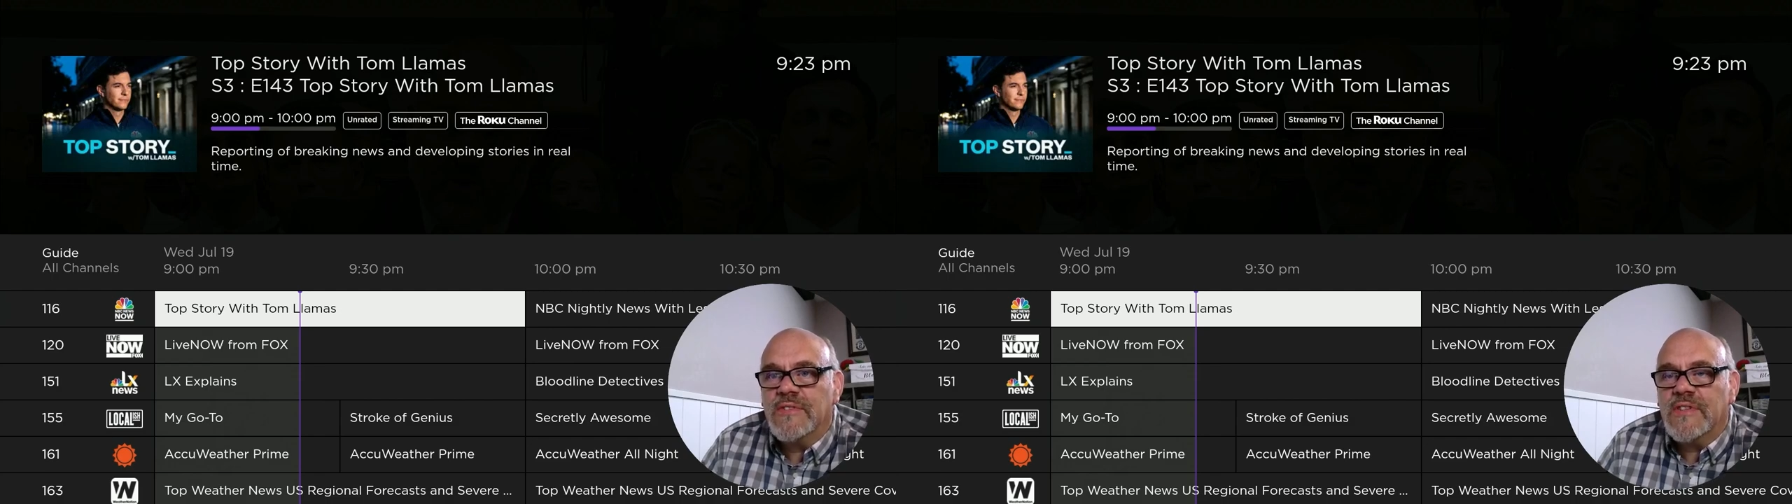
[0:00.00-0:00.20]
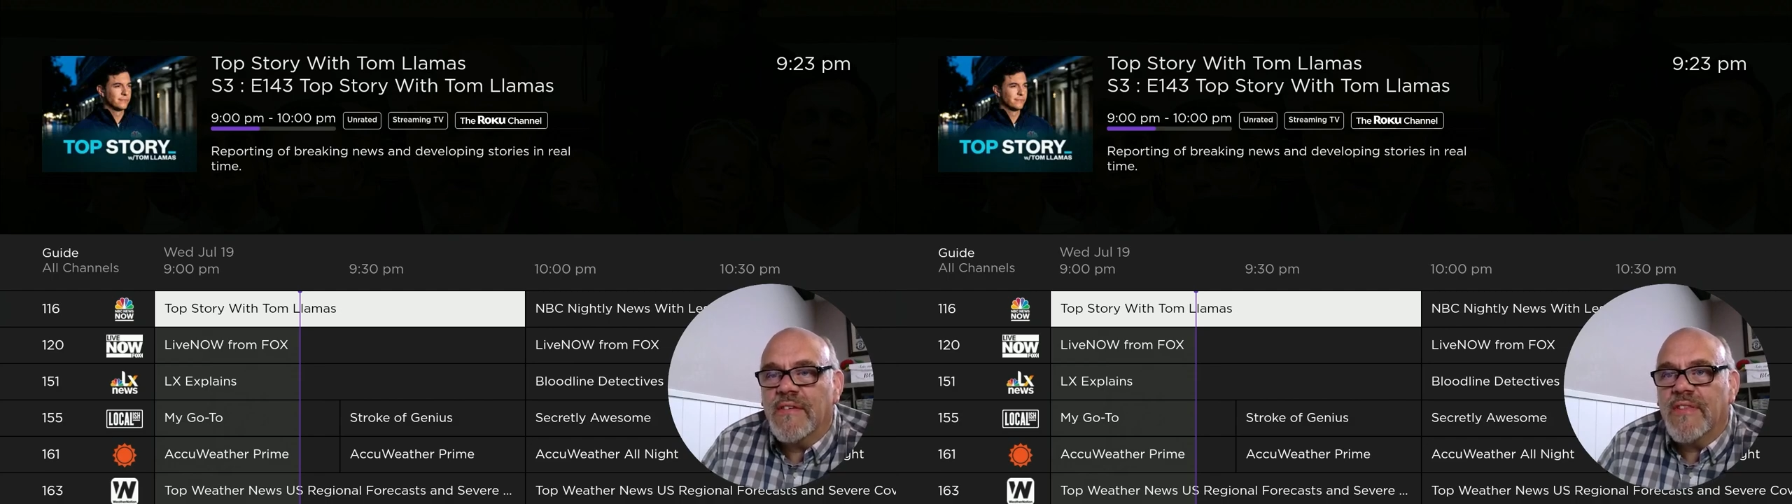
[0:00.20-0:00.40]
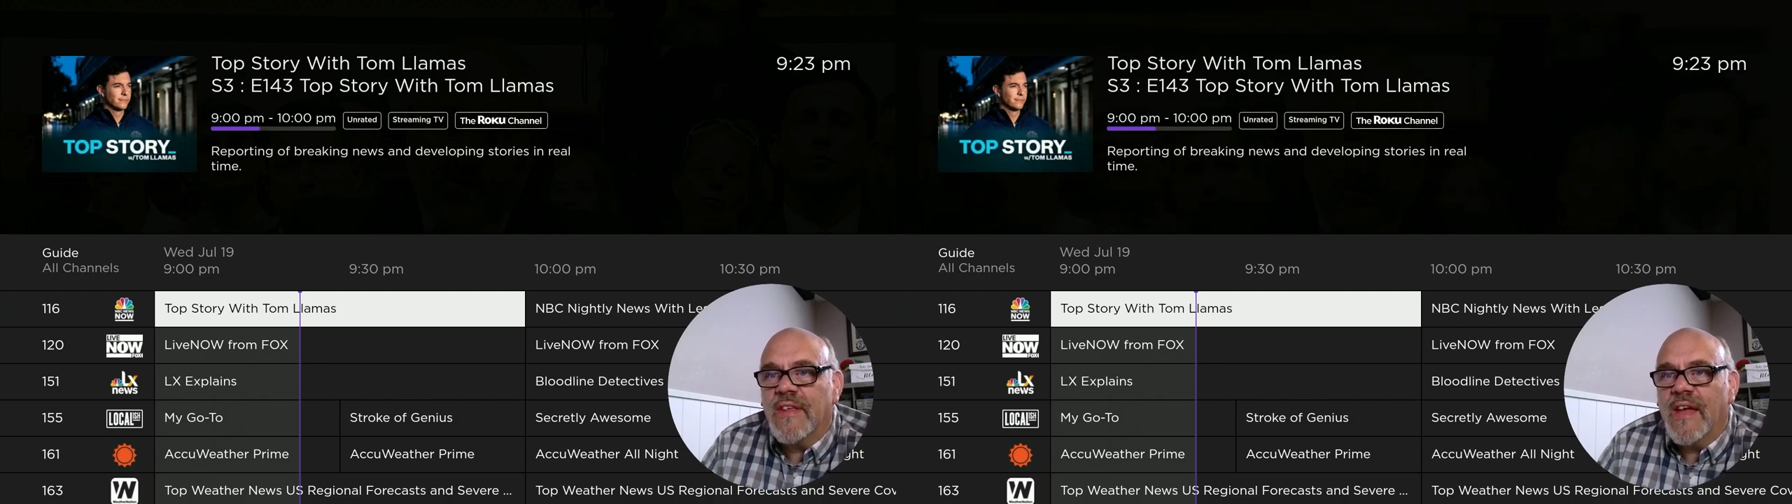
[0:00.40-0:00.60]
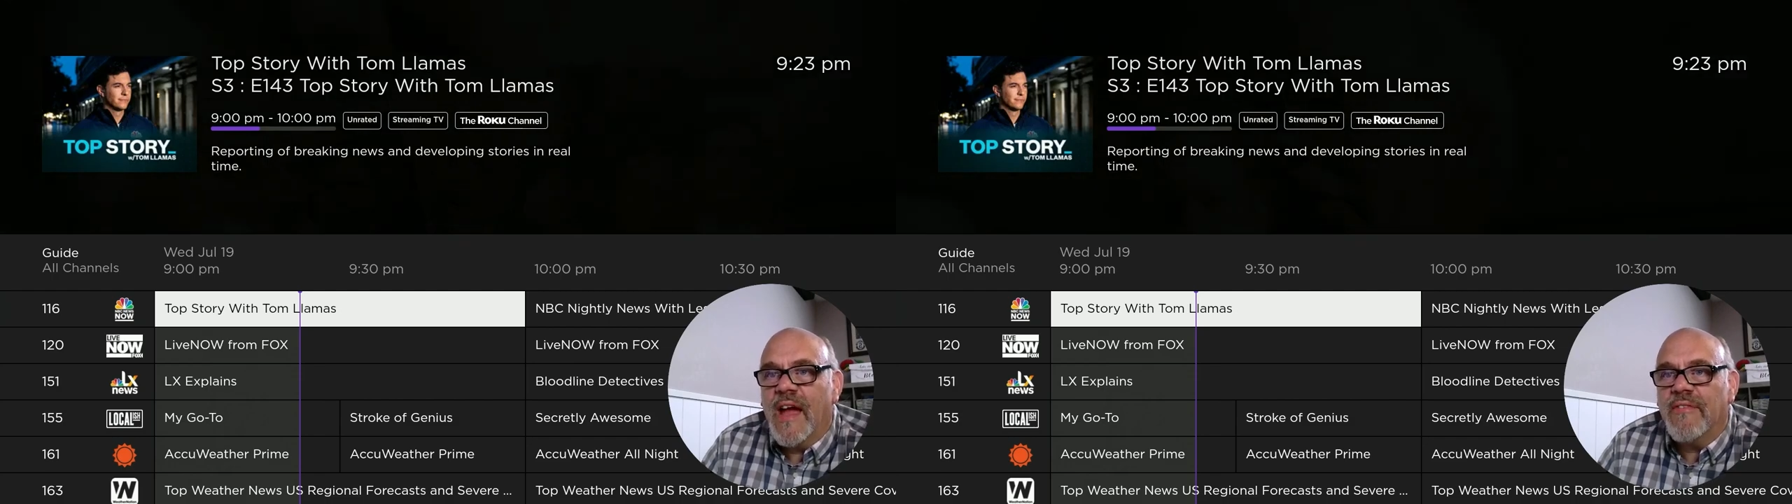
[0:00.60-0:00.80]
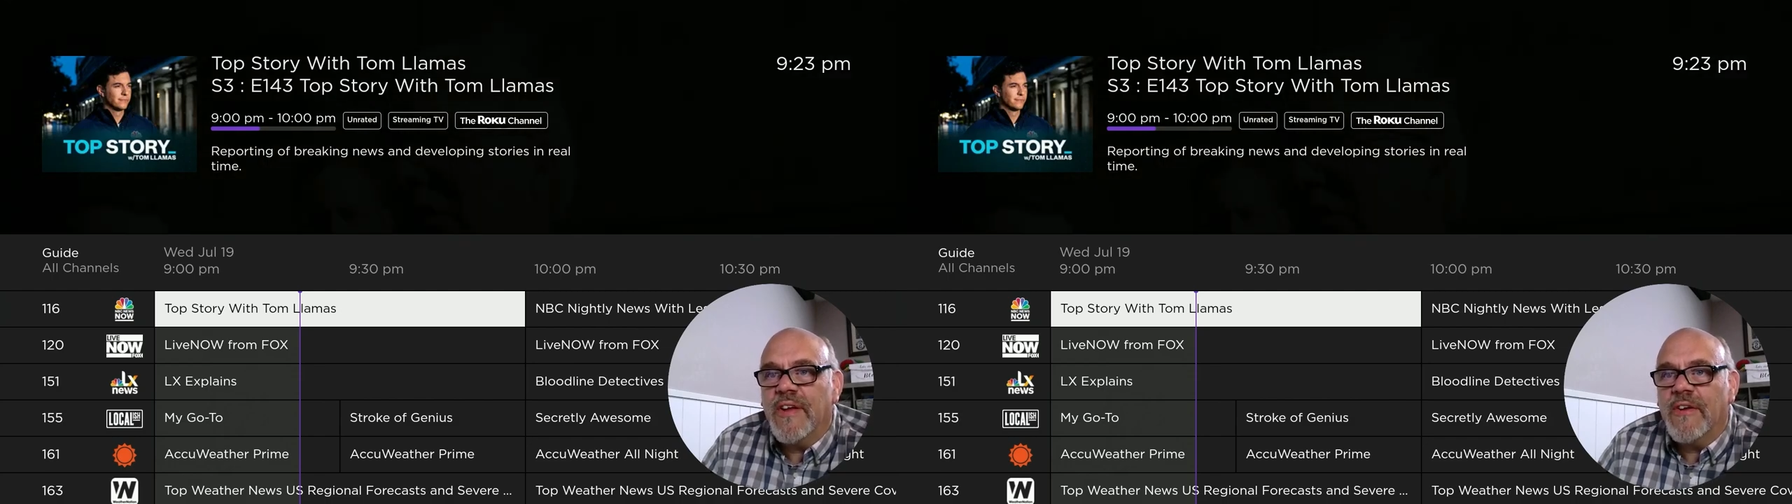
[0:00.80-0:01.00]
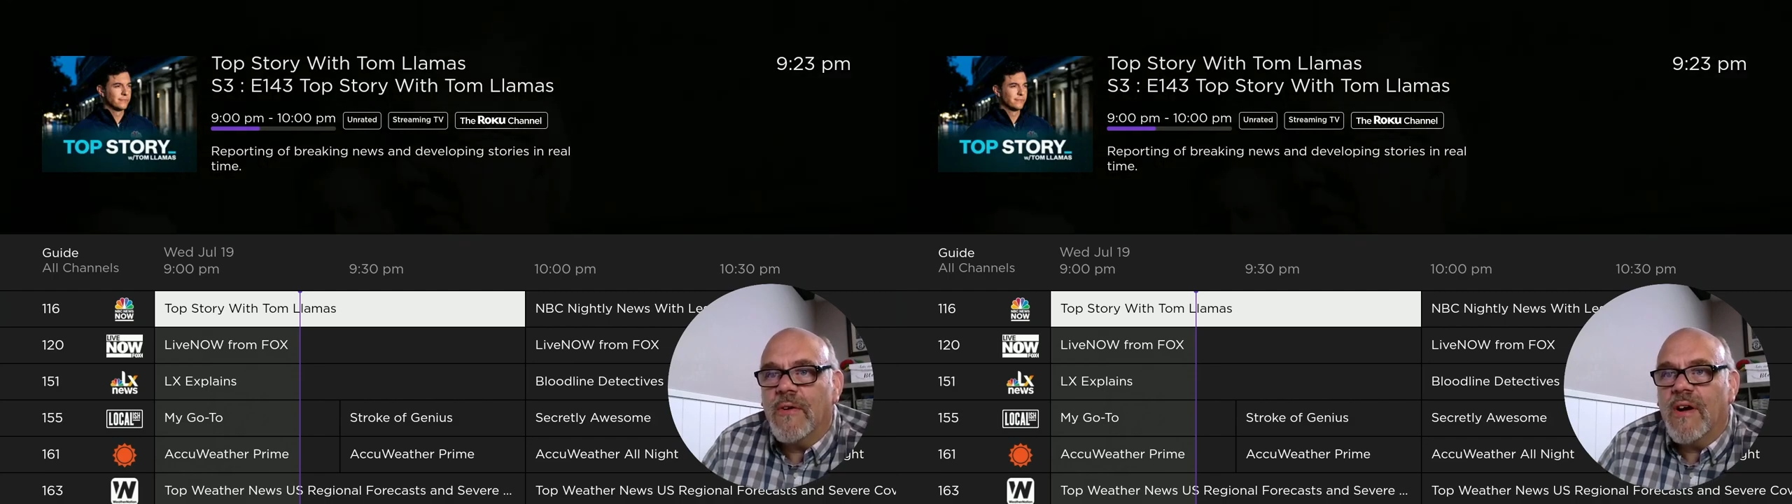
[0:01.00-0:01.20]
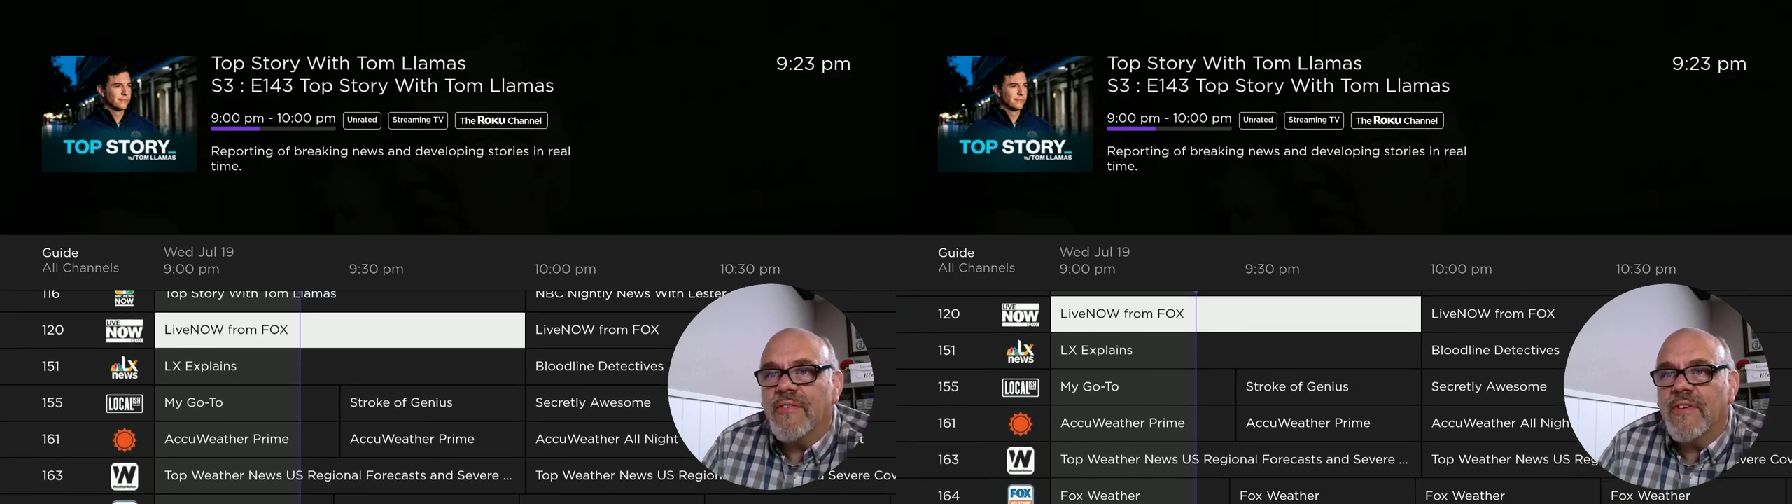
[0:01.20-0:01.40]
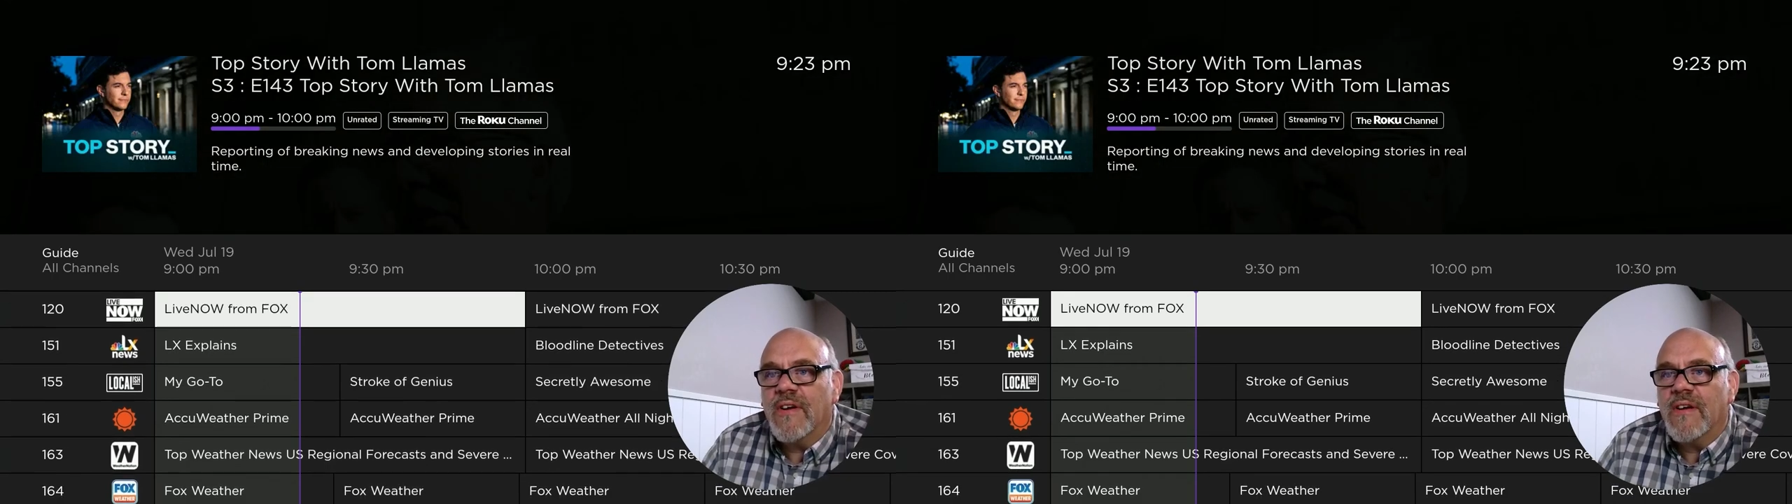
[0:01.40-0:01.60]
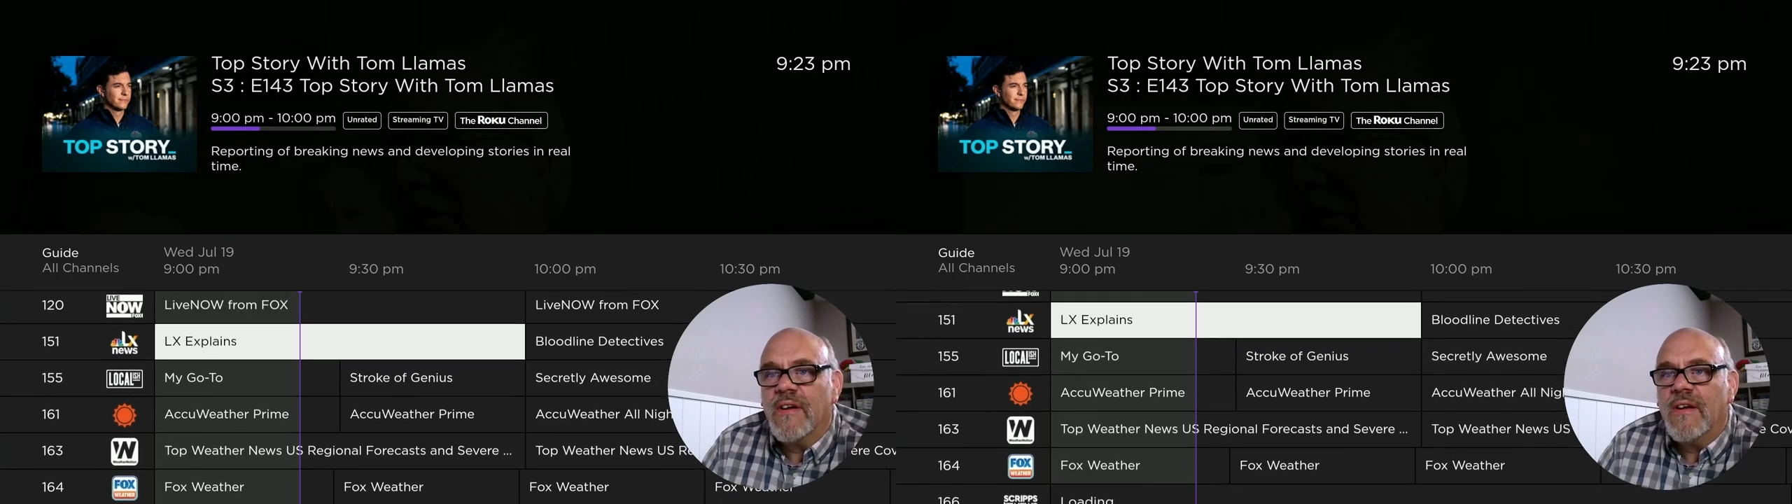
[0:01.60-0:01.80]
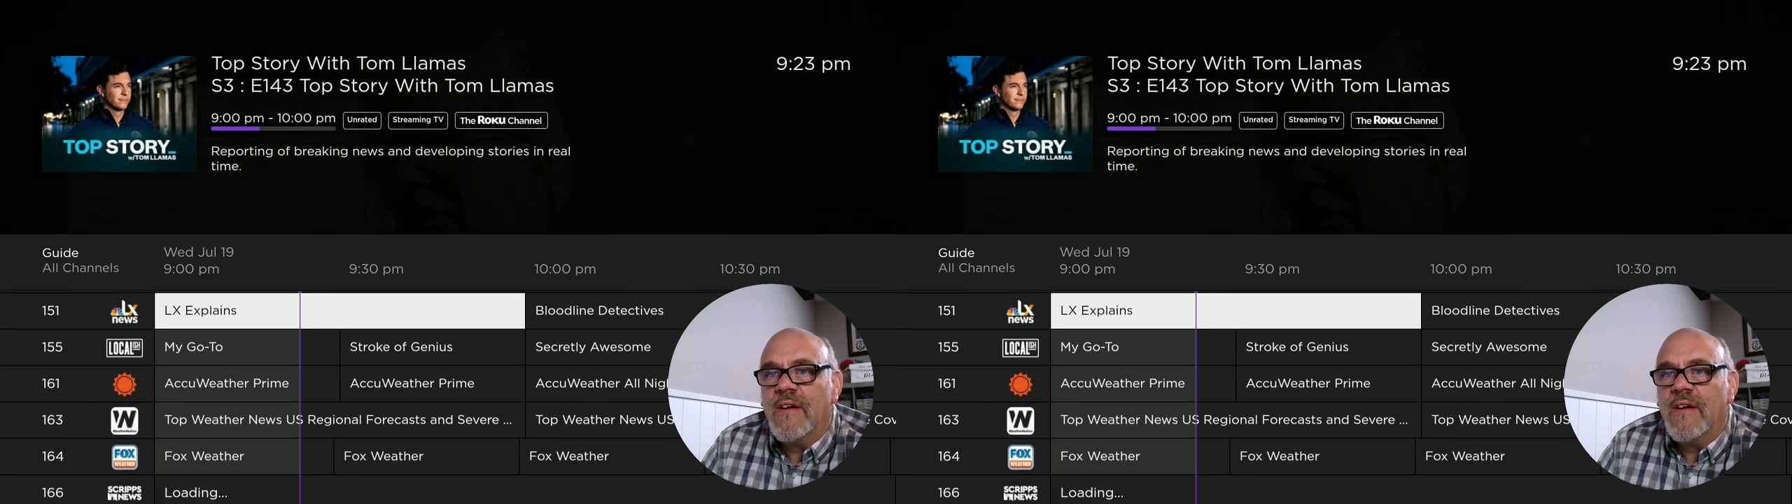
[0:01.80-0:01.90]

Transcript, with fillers: stuff that they have here to offer.